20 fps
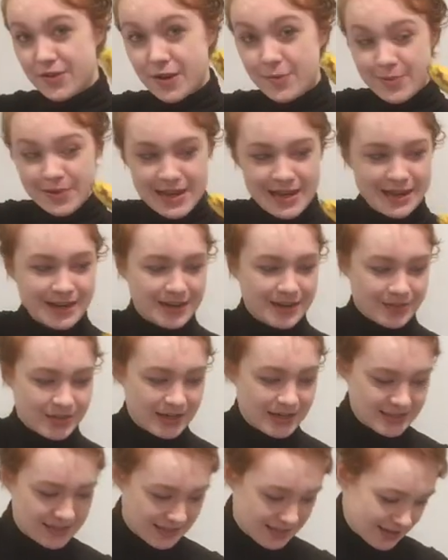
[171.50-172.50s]
a banana that
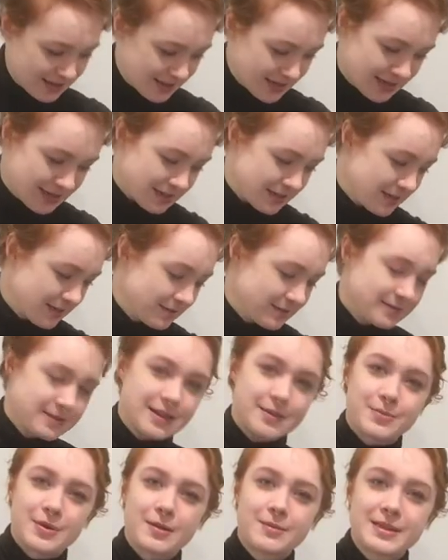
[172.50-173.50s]
I did not eat.
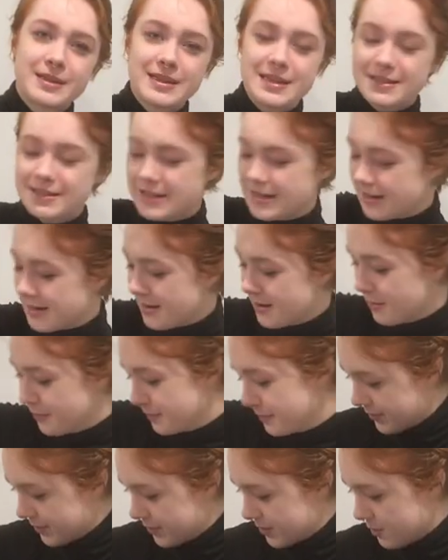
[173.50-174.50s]
I'm probably gonna eat that now.
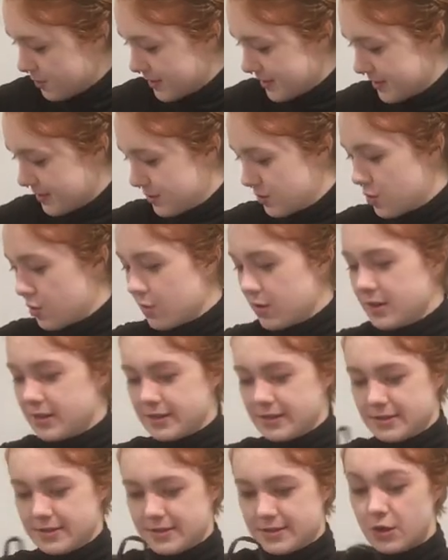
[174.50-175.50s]
I don't even know what this cord
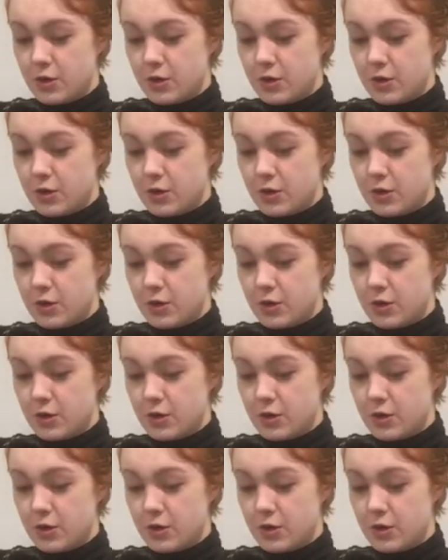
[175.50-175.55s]
is.